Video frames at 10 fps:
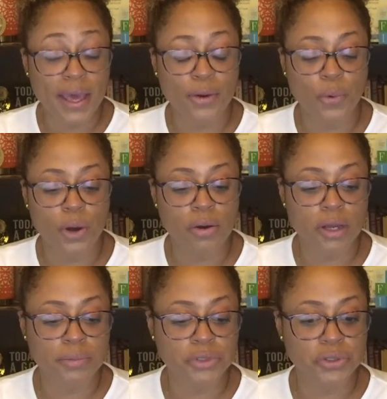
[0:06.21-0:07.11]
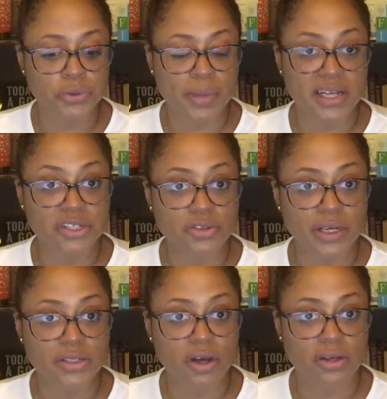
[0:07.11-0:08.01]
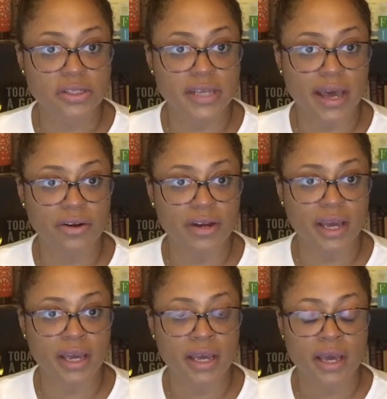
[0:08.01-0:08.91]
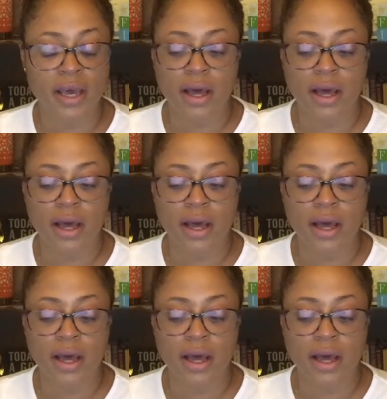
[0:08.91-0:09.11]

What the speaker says: and welcome to my Straight Talk Saturday.